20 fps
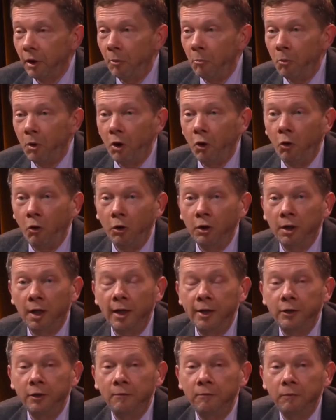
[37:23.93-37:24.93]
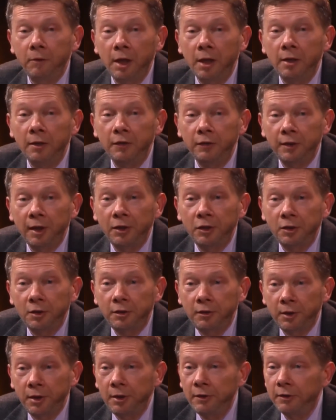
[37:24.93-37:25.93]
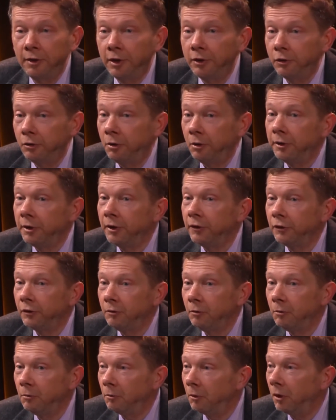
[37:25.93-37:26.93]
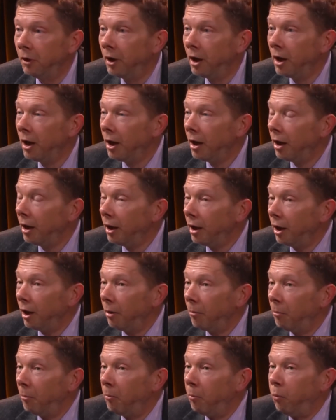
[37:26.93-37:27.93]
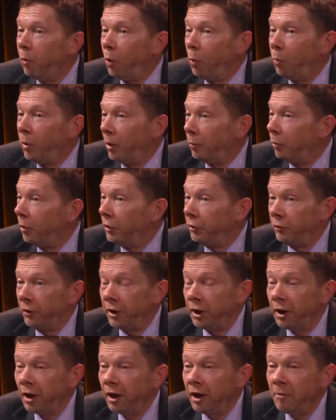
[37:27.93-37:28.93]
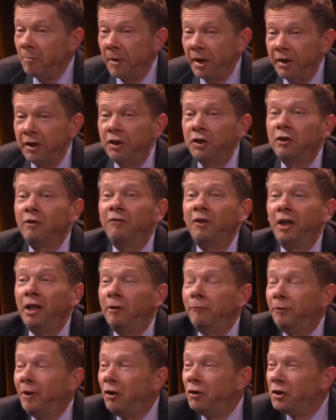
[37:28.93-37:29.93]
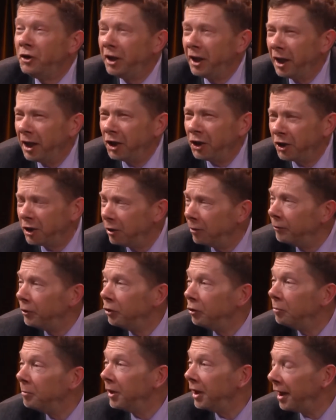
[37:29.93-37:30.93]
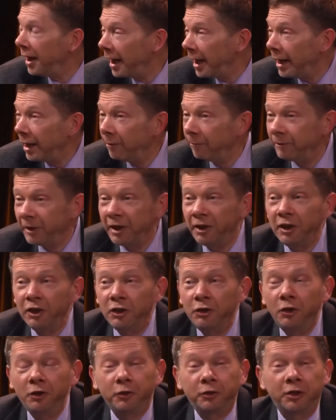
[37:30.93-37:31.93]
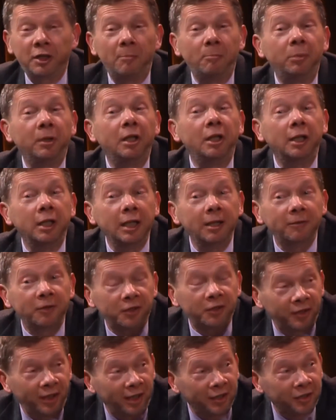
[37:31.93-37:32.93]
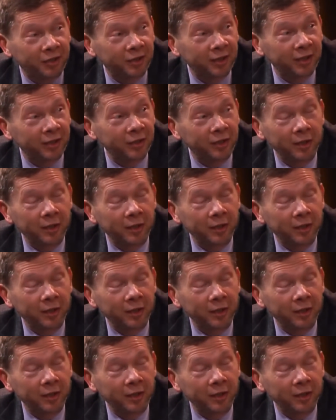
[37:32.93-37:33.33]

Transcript: All kinds of inessential things are taught at school. But what really matters, the very foundation of human life, and it's not some belief structure.